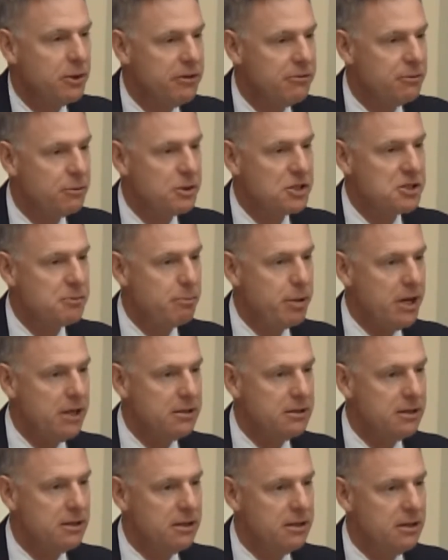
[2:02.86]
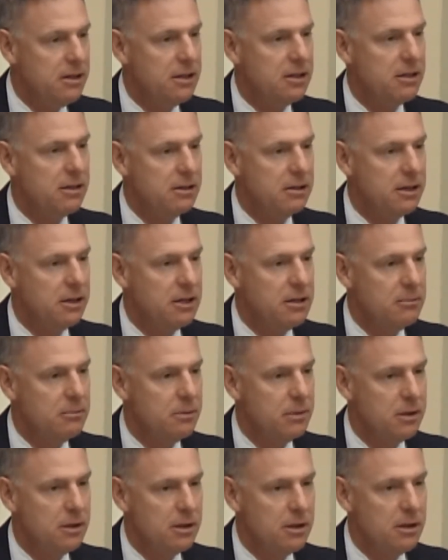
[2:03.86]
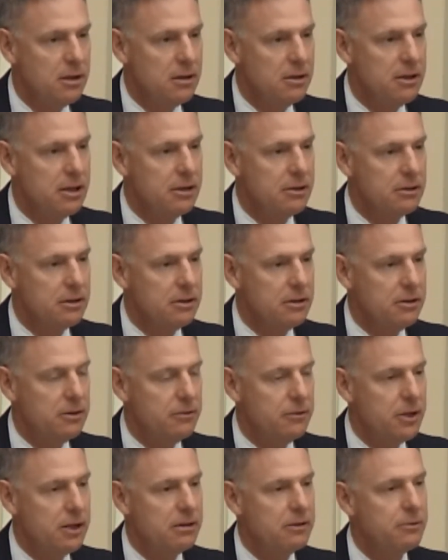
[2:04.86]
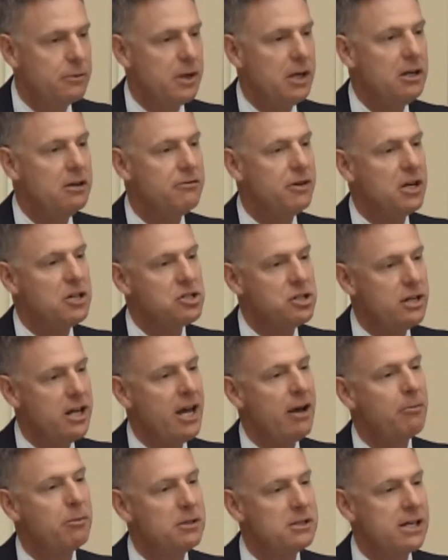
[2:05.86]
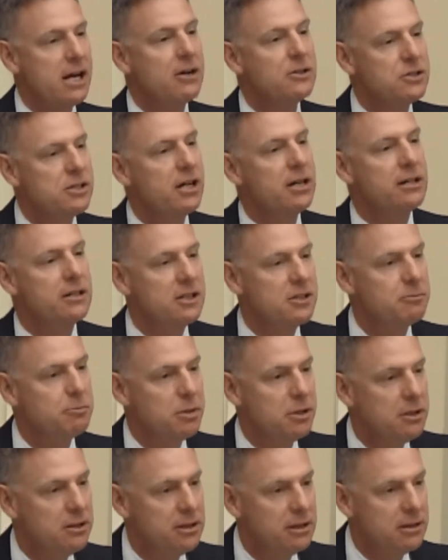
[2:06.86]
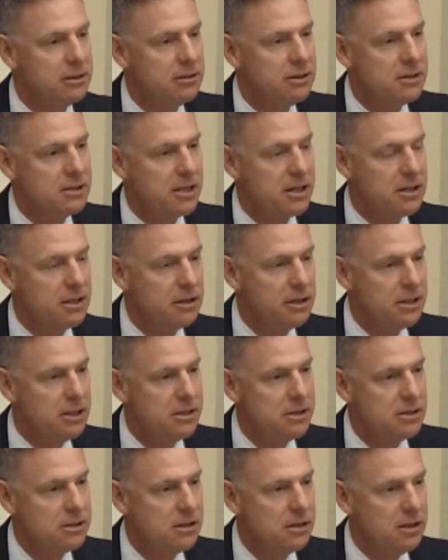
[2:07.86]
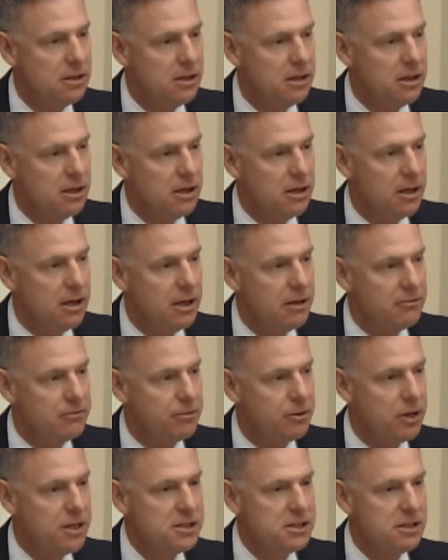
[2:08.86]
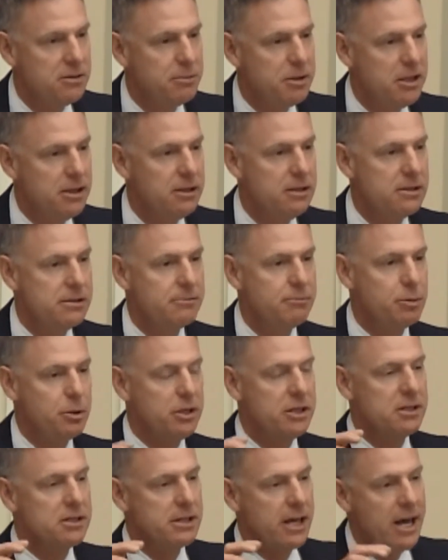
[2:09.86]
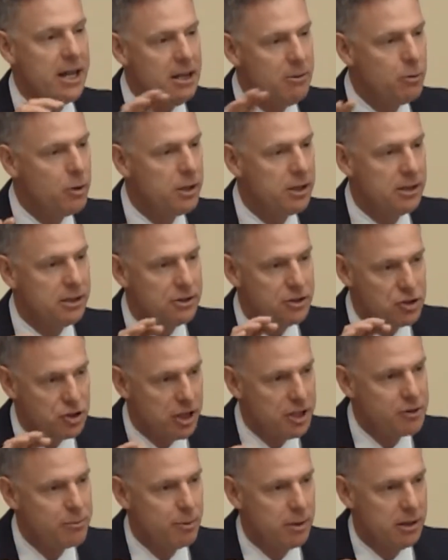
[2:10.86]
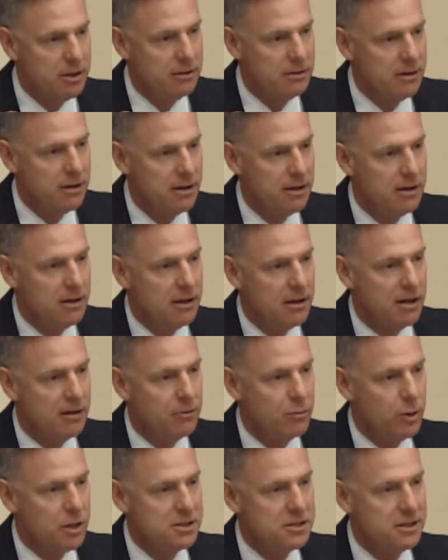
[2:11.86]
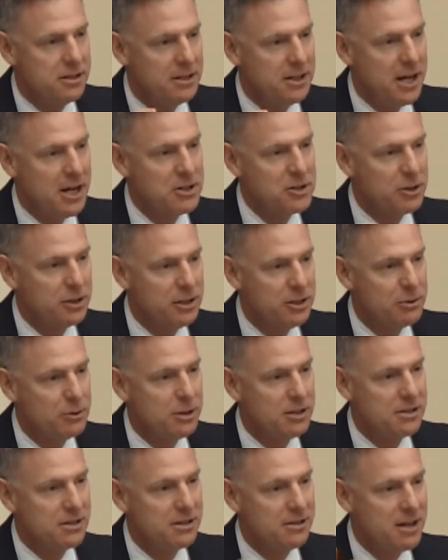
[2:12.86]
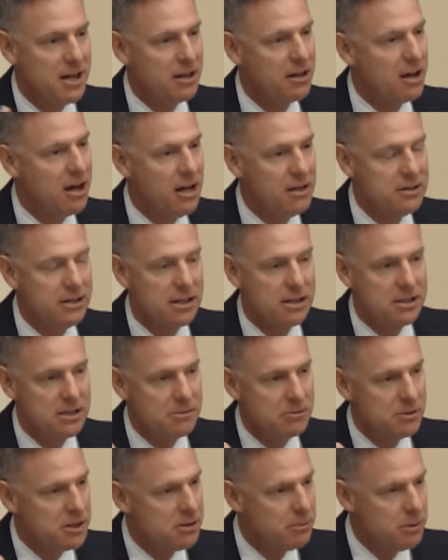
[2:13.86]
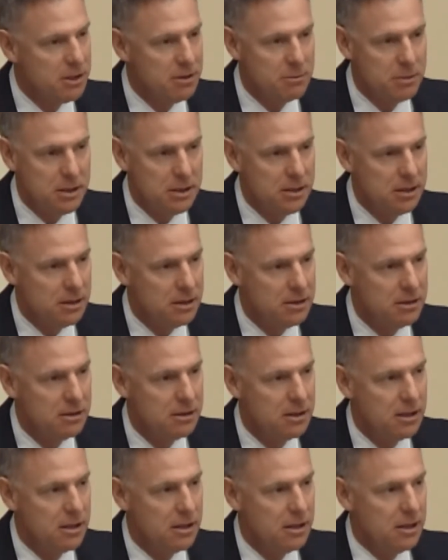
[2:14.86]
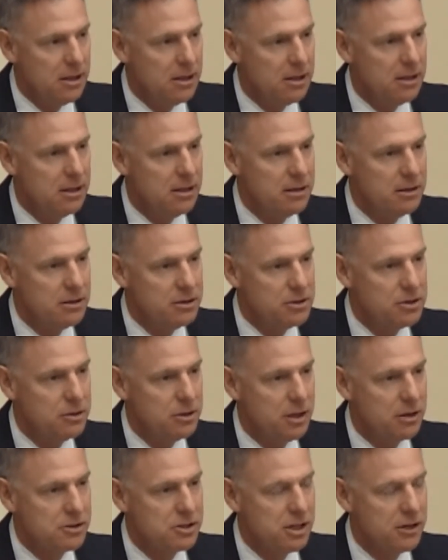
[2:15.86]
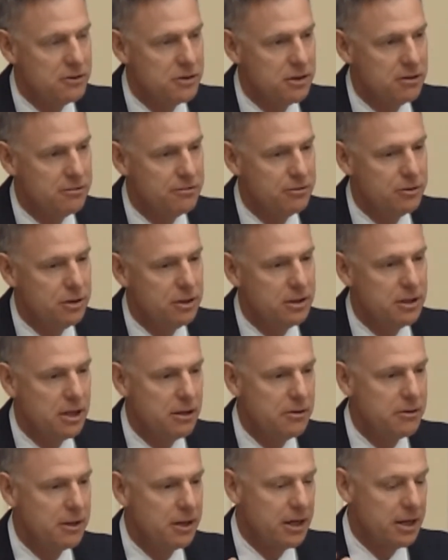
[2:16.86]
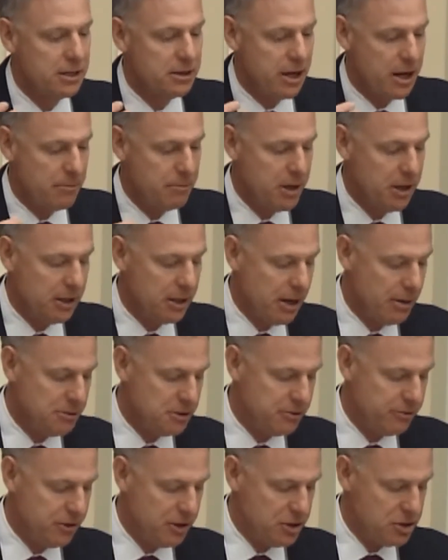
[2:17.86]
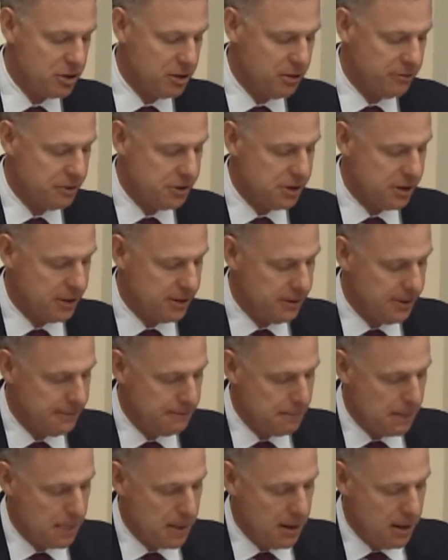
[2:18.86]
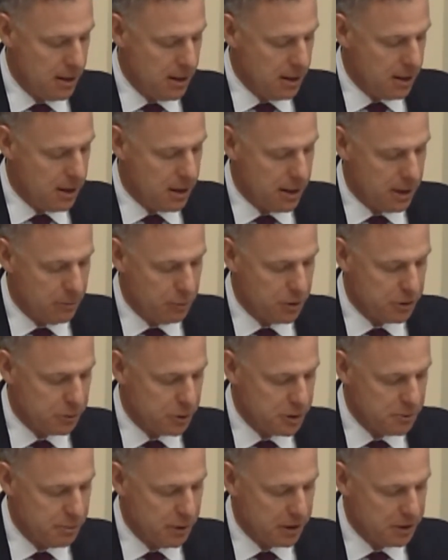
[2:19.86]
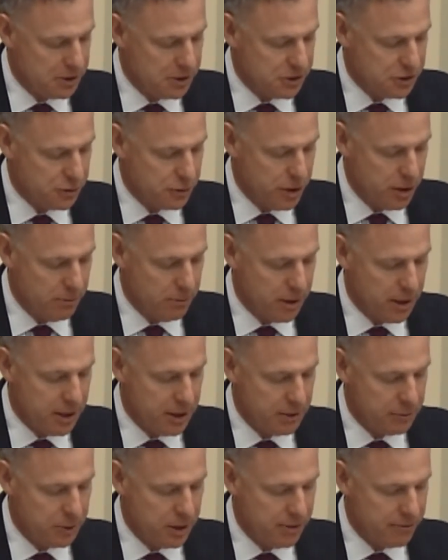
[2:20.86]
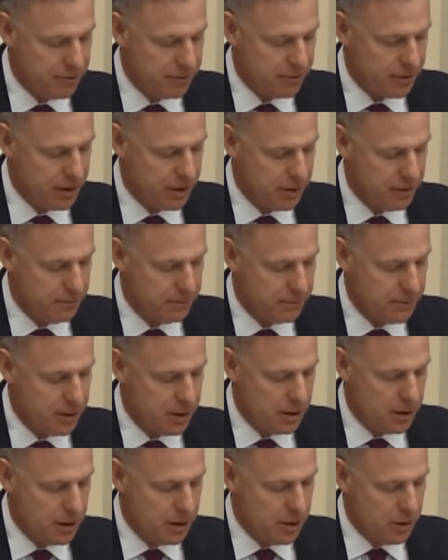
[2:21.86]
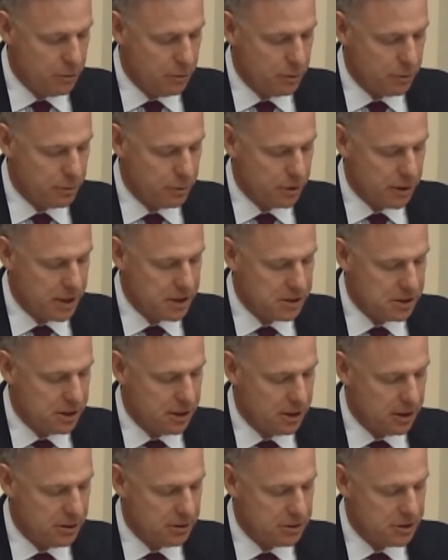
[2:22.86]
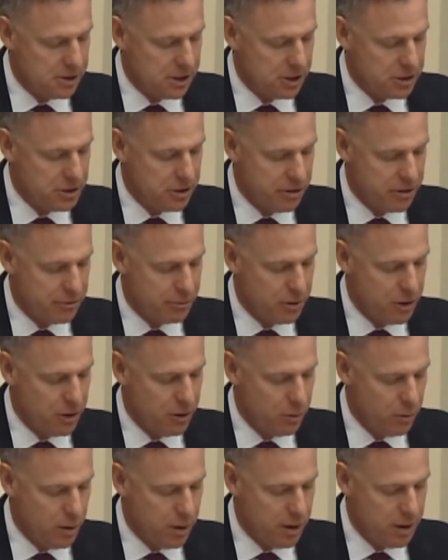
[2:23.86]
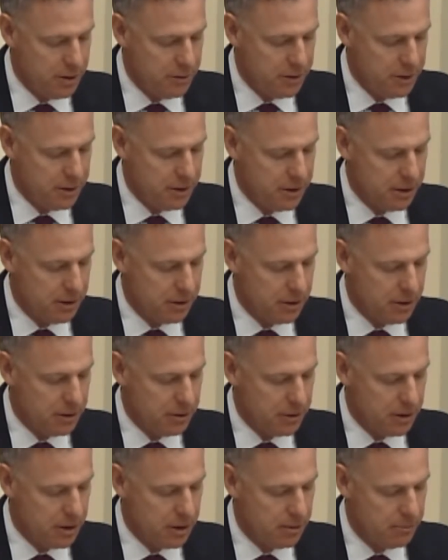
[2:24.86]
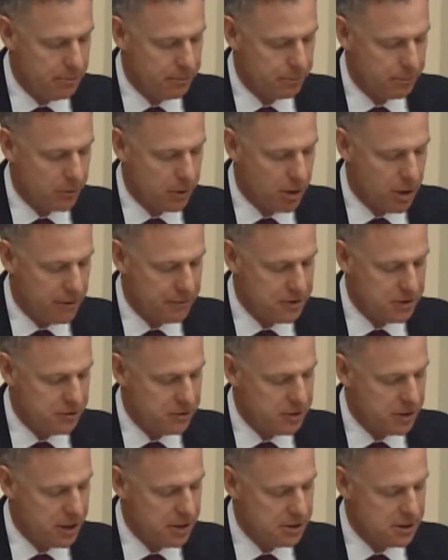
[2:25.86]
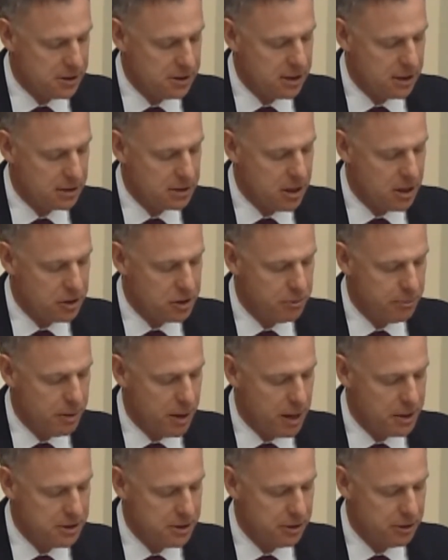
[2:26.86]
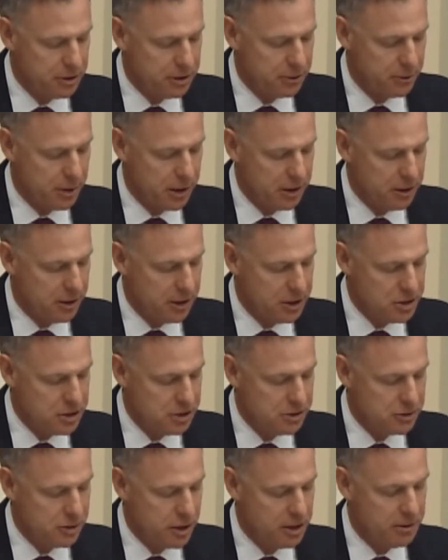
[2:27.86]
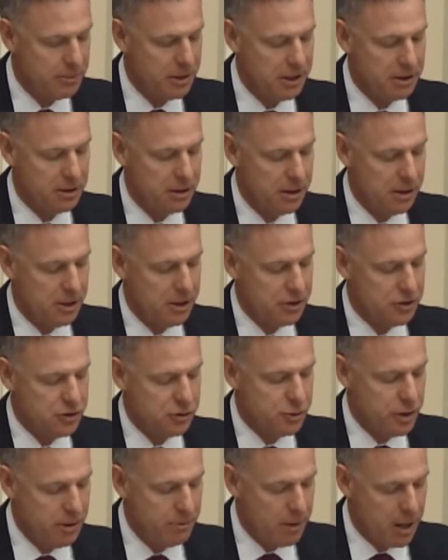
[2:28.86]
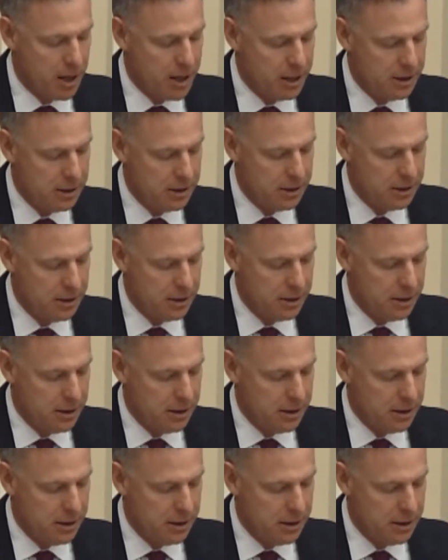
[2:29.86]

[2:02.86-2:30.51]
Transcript: we've respected the, um, Absolutely. The, that innovation happens outside of this building, to say the least. Uh, and for us to be putting anyone in judgment of what's in the national interest in that context seems to me to be uh, uh, shooting ourselves in the foot. The other thing I, make an observation of is that uh, with respect to streamlining, we have um, we're asking in section 301 that the um, Office of Science and Technology Policy look at regulations trying to make streamline,